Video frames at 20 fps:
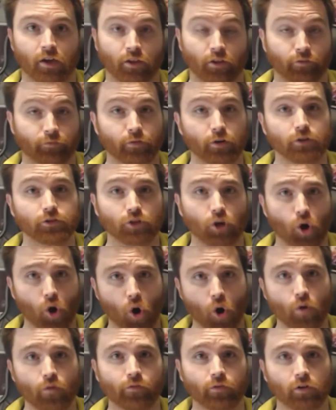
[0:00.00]
The first
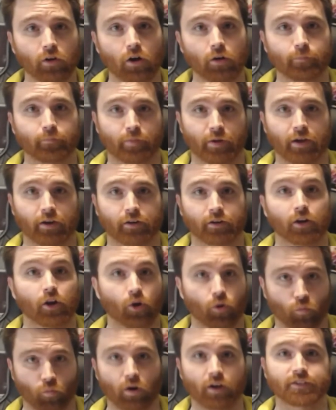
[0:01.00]
overall pick
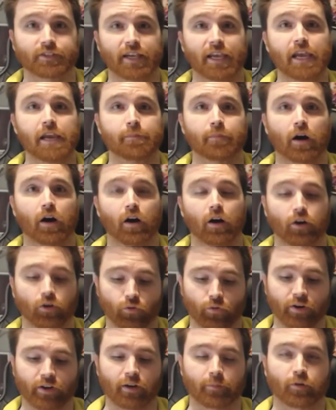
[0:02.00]
was Ema,
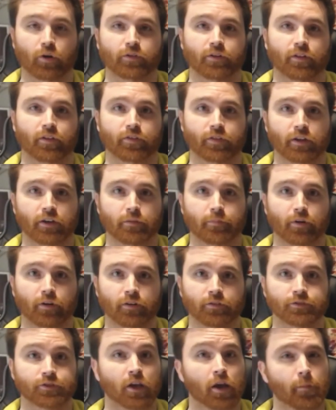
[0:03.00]
who ended up going to the
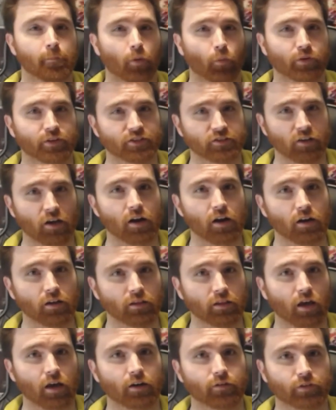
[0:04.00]
Thunderbirds. But we saw a
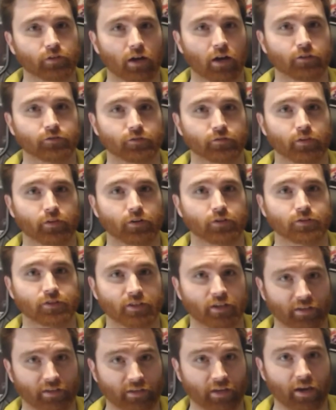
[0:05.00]
lot of
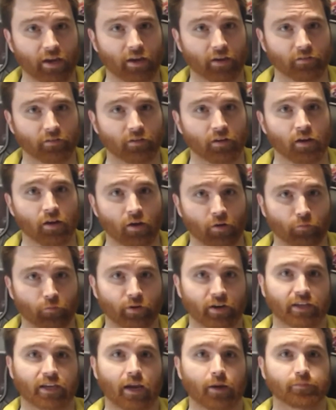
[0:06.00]
controversy again
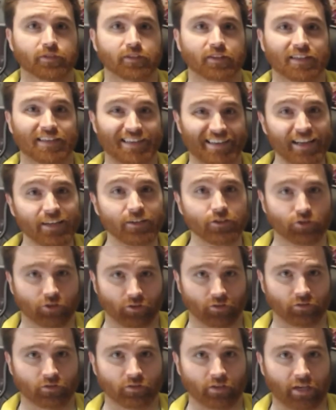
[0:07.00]
when it came to the
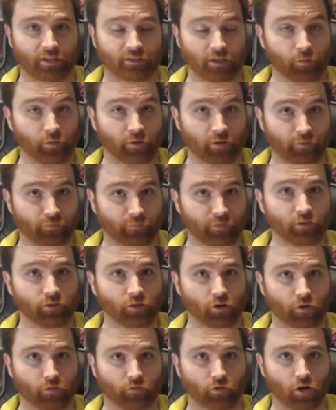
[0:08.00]
Ninjas, as they were the 5th
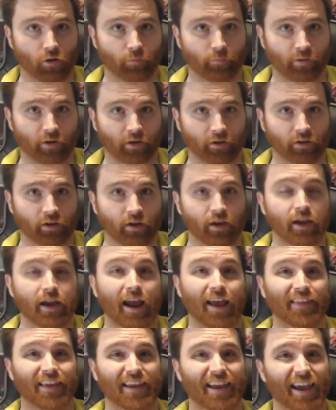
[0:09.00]
overall pick,
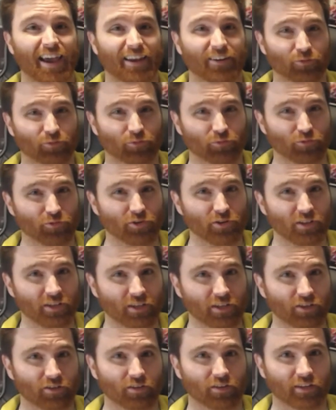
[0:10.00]
and they had a
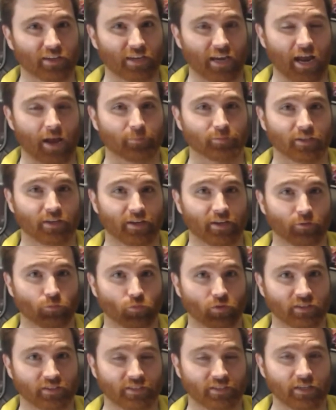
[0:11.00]
really good captain in
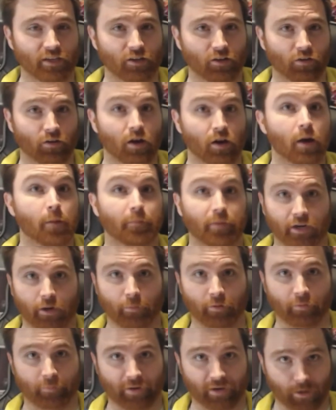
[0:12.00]
Wadil being
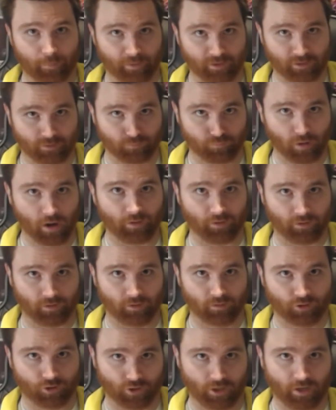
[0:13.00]
able to pick up his brother,
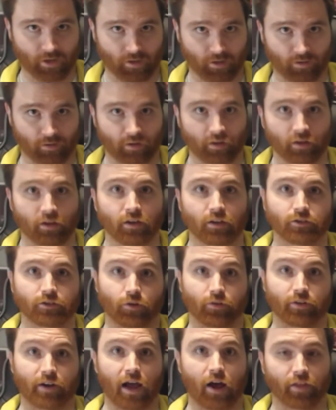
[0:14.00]
Sheena.
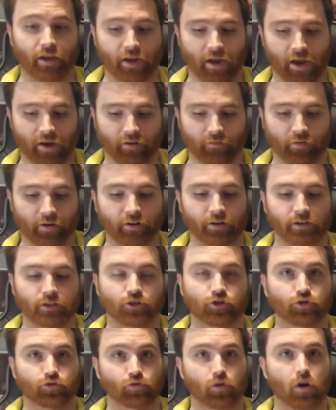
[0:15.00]
So now they had a very
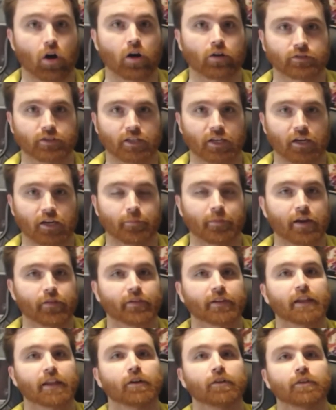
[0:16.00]
strong team,
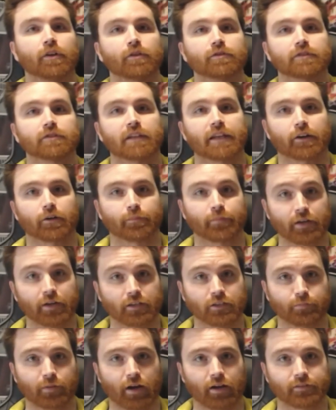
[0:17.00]
even in those later
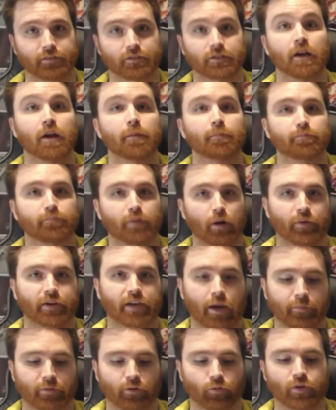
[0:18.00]
pick spots. But when we
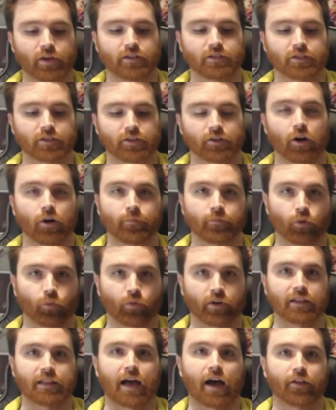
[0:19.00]
came to week 0,
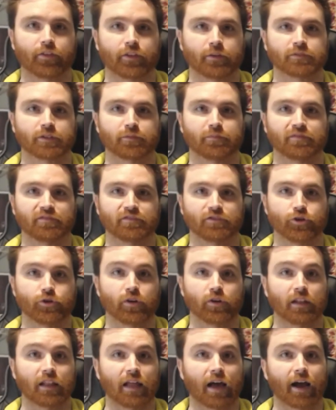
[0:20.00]
we allowed them to
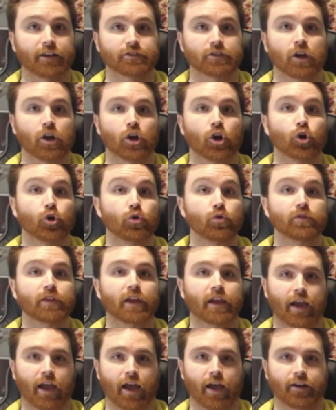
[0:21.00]
utilize who
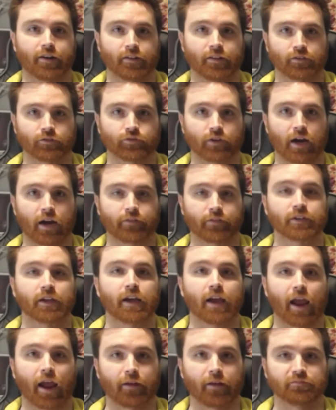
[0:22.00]
they had in the draft
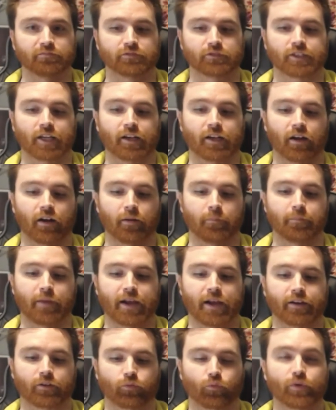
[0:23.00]
and
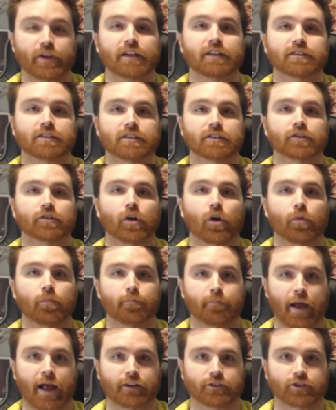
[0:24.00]
make week 0
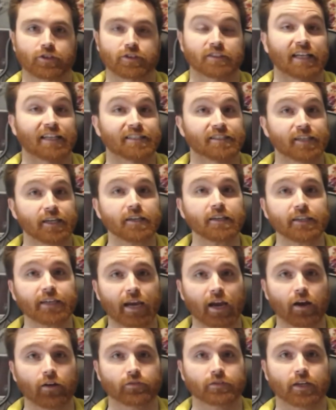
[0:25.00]
matches that didn't
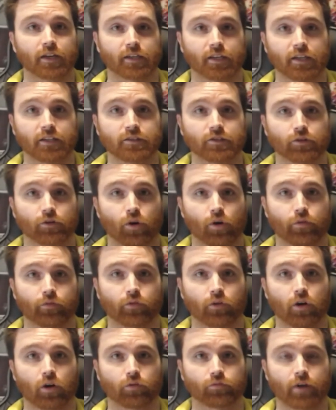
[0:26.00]
count against their
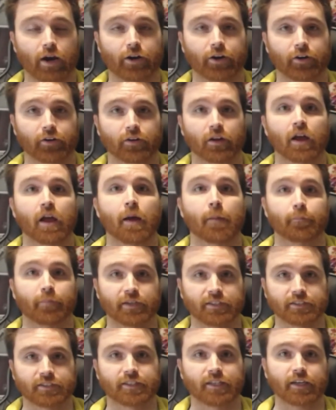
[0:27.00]
overall record,
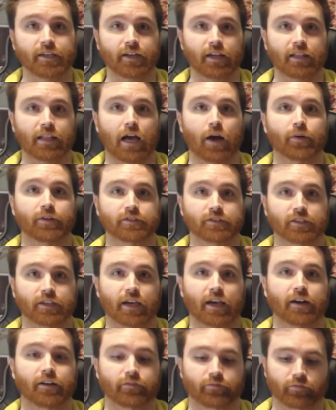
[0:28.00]
but did allow us to
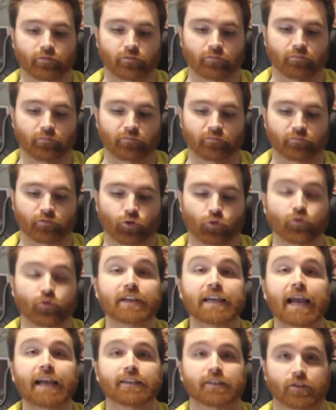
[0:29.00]
kind of
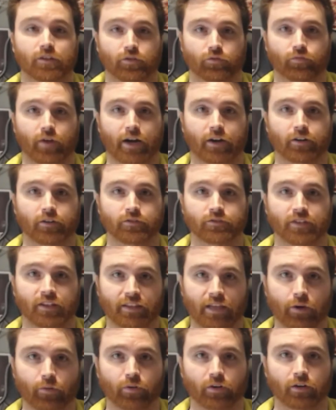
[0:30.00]
create the records that
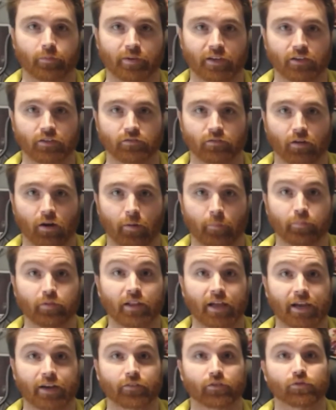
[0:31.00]
they were going to be
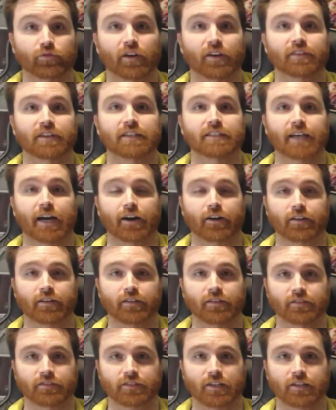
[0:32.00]
playing throughout the entirety
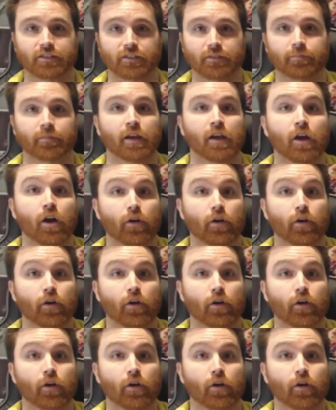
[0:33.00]
of the season.